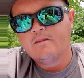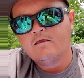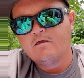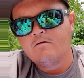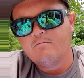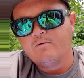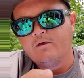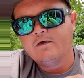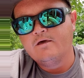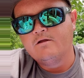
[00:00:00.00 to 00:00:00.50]

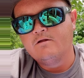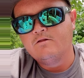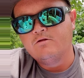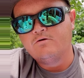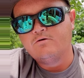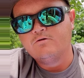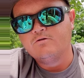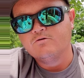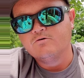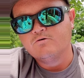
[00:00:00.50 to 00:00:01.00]
Make it a
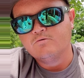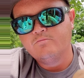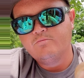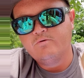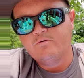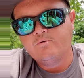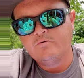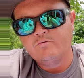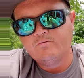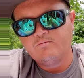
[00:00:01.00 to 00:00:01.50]
little loop
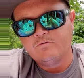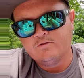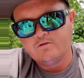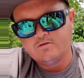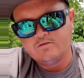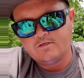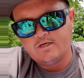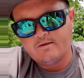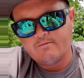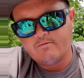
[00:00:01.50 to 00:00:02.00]
with the
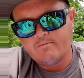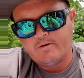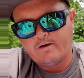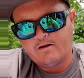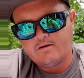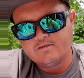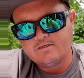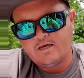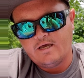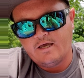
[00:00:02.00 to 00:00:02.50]
same amount
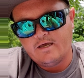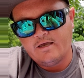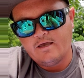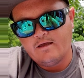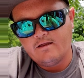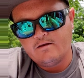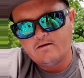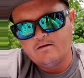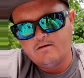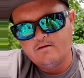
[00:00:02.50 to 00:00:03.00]
of tag
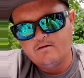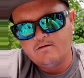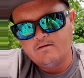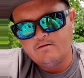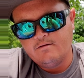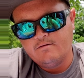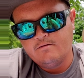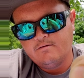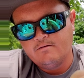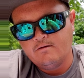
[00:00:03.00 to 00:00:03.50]
end.
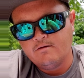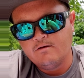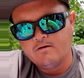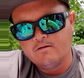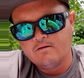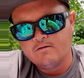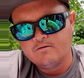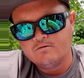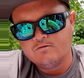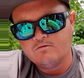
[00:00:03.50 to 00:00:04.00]

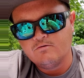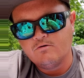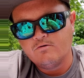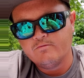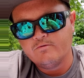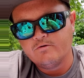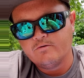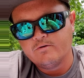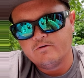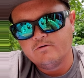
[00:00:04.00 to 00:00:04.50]
That's all I'm
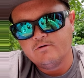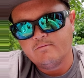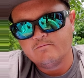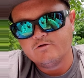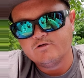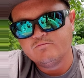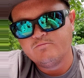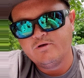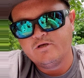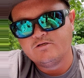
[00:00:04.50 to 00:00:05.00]
doing. I'm
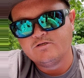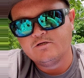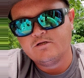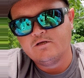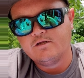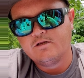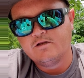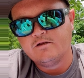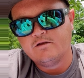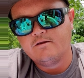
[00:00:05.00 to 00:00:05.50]
just pinching it
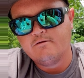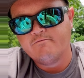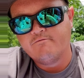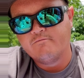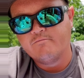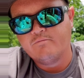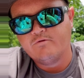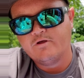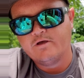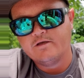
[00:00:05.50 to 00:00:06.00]
in a
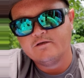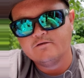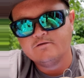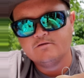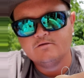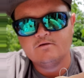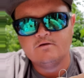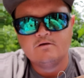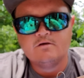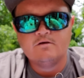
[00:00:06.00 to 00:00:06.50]
different place.
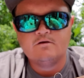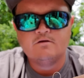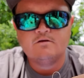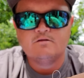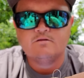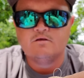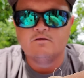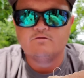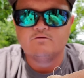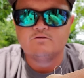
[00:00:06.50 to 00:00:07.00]

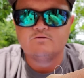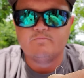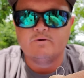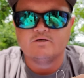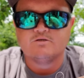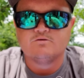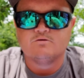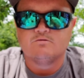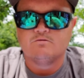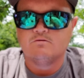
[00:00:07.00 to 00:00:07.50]
Nothing
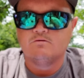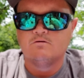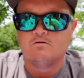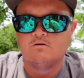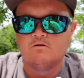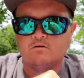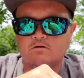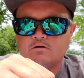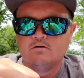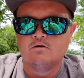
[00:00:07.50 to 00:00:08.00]
special.
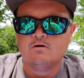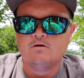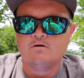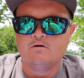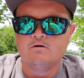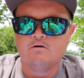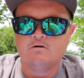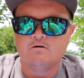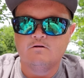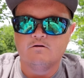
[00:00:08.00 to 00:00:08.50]

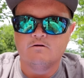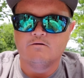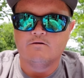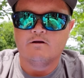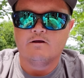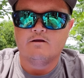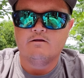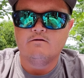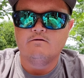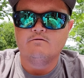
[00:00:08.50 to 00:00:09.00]

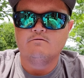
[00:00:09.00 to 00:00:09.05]
Alright.